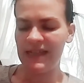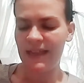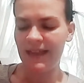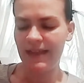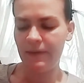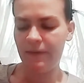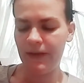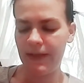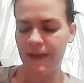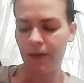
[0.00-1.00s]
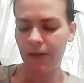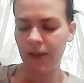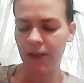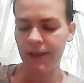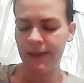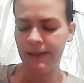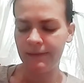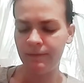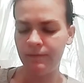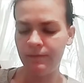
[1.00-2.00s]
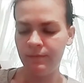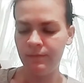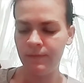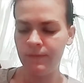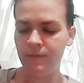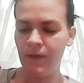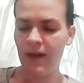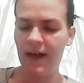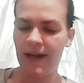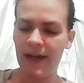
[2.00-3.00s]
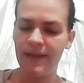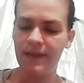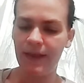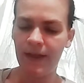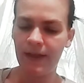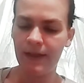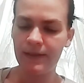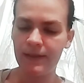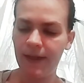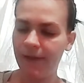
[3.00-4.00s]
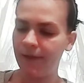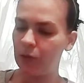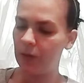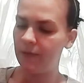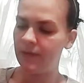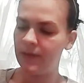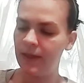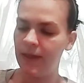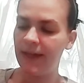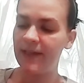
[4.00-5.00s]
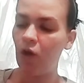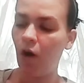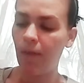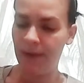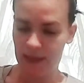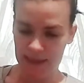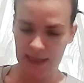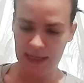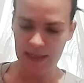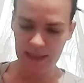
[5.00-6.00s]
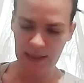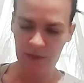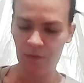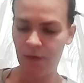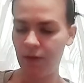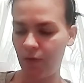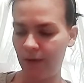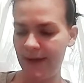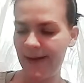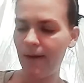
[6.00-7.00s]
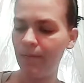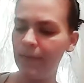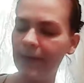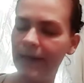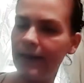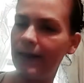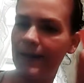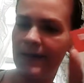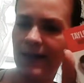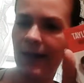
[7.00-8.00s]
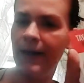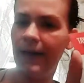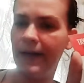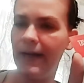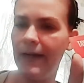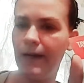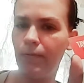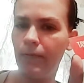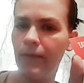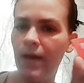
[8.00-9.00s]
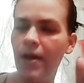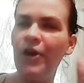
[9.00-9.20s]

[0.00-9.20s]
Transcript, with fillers: because I think they would fit in there really good. And I got the Taylor Swift guitar pick set in the Red album and the nineteen eighty-nine album.